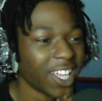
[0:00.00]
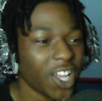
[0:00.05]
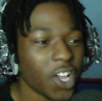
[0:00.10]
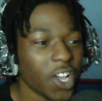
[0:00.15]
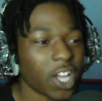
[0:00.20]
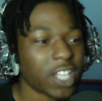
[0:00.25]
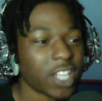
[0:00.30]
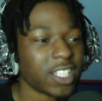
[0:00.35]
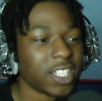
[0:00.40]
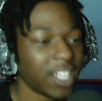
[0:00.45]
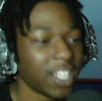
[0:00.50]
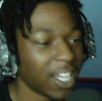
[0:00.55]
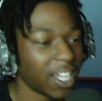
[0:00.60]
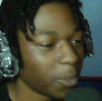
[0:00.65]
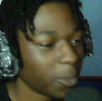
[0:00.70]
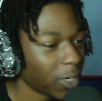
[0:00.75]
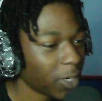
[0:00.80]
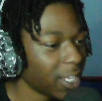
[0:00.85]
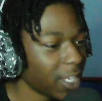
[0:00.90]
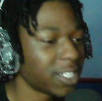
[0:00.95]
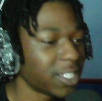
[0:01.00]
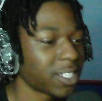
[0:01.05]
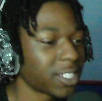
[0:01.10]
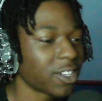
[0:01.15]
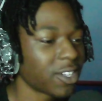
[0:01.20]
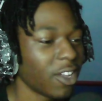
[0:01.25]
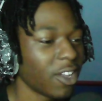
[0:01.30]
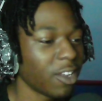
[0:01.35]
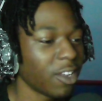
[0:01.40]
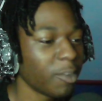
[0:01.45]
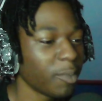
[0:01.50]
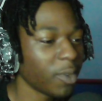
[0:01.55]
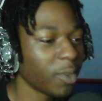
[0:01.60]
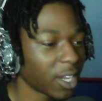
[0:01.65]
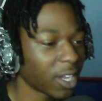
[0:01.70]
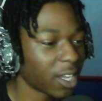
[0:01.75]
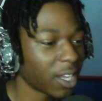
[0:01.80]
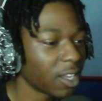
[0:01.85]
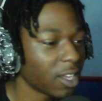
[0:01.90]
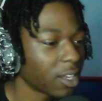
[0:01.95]
Don, what did he just call him, bro? A
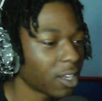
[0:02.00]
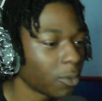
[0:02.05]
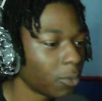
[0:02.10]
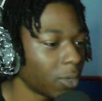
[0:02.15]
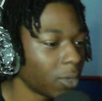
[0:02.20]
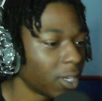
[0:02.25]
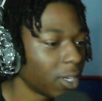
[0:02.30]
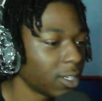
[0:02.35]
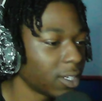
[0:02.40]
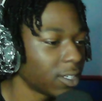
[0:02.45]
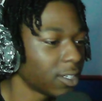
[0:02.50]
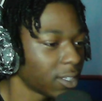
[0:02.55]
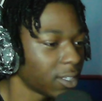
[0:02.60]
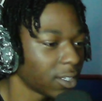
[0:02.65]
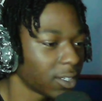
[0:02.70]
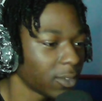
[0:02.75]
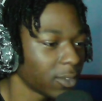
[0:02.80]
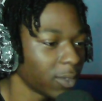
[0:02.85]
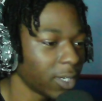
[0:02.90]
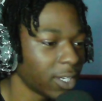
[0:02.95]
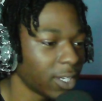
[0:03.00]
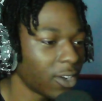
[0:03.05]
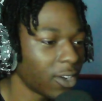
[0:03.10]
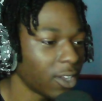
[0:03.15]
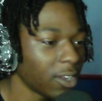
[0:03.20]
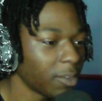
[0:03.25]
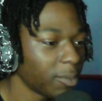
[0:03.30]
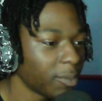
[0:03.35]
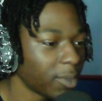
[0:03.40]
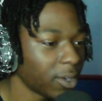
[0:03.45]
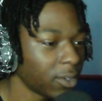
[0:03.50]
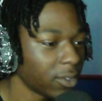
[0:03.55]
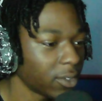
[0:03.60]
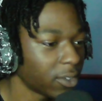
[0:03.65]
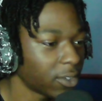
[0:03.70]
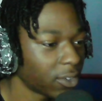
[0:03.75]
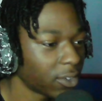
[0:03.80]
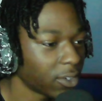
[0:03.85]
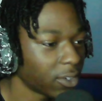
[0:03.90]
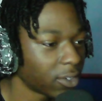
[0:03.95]
conker, what? What you call him, bro?
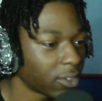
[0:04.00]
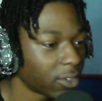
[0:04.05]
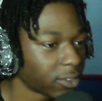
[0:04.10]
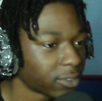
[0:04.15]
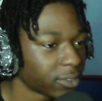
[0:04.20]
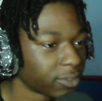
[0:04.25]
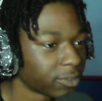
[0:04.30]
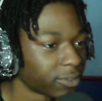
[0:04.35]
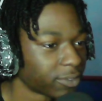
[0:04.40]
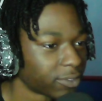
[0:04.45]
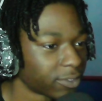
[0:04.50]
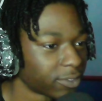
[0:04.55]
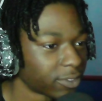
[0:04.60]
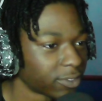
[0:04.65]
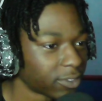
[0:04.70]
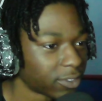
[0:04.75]
Hold on. Wie is